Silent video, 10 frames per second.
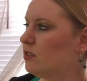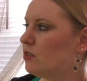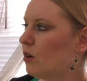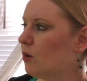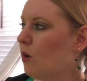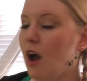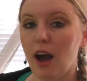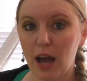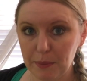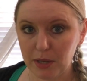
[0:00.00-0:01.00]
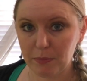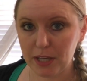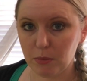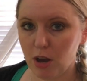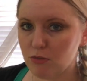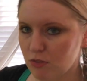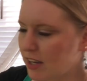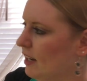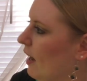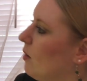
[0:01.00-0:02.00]
So I'm going to pick him off
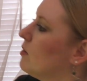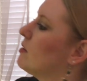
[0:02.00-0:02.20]
right now.